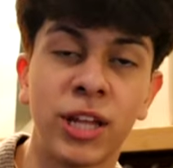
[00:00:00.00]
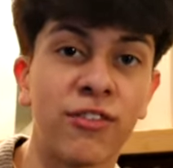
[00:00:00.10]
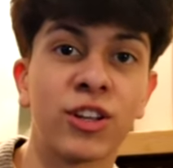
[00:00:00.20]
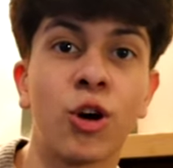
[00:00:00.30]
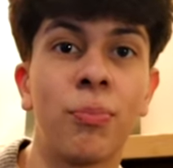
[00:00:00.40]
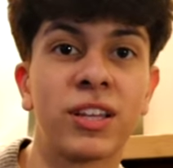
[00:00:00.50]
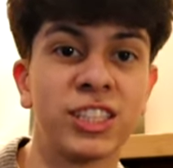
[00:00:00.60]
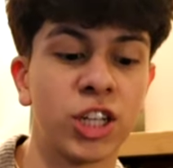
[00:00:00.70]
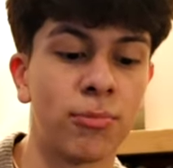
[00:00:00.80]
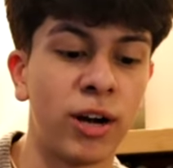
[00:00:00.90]
Definitely go pick
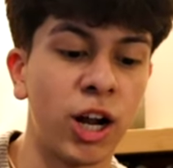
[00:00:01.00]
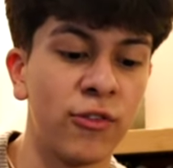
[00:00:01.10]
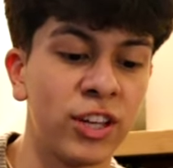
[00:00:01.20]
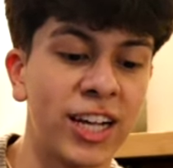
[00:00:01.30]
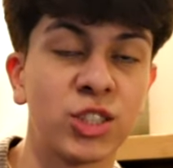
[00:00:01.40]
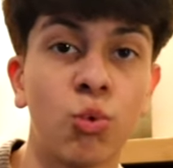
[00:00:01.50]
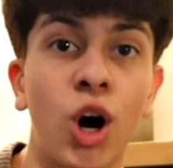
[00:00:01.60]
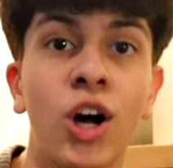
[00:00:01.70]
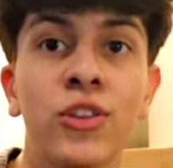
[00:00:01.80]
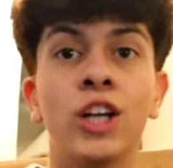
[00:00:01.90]
these up right now if you guys
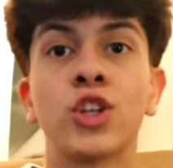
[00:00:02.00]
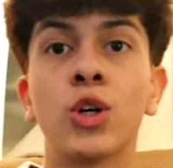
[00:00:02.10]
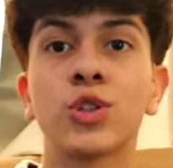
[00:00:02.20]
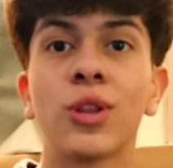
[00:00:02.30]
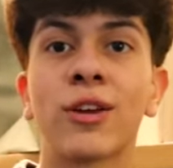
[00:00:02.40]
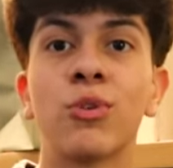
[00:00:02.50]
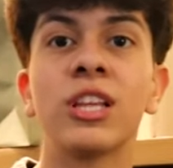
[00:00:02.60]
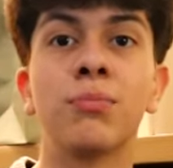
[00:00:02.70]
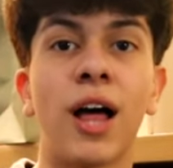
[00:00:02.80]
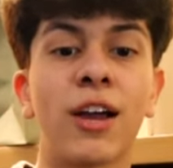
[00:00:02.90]
want. It's also like
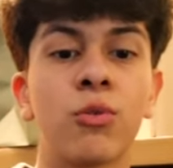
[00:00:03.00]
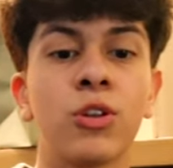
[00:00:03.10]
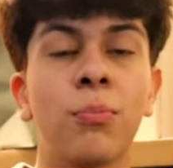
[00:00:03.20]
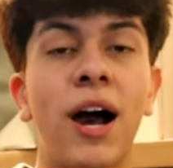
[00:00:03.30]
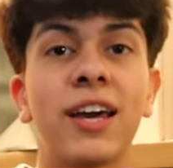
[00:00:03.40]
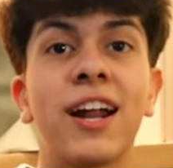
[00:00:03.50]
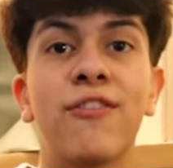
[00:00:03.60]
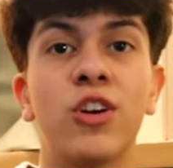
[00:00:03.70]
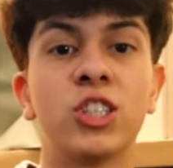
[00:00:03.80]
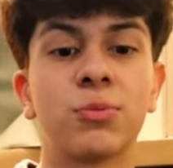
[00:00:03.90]
really black when you buy it
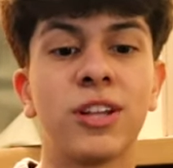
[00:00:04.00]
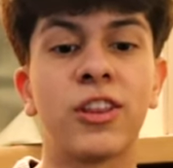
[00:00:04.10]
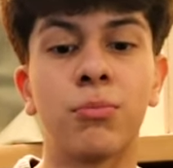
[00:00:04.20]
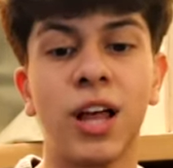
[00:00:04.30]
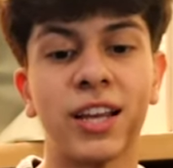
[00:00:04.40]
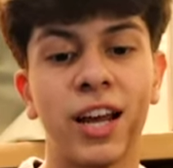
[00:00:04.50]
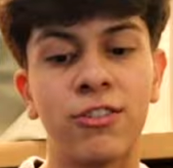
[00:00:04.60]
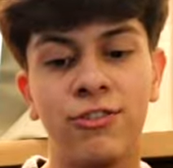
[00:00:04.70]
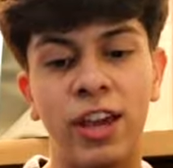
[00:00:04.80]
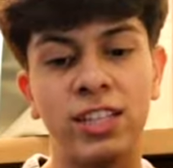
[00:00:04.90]
at first, but then the black kind
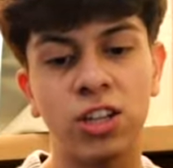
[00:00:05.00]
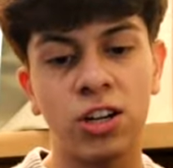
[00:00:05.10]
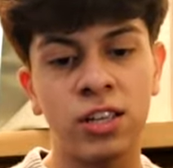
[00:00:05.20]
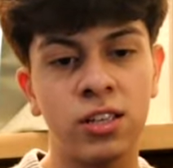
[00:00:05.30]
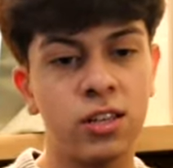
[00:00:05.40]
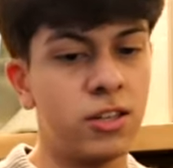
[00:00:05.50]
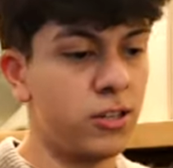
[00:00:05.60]
of fades on it.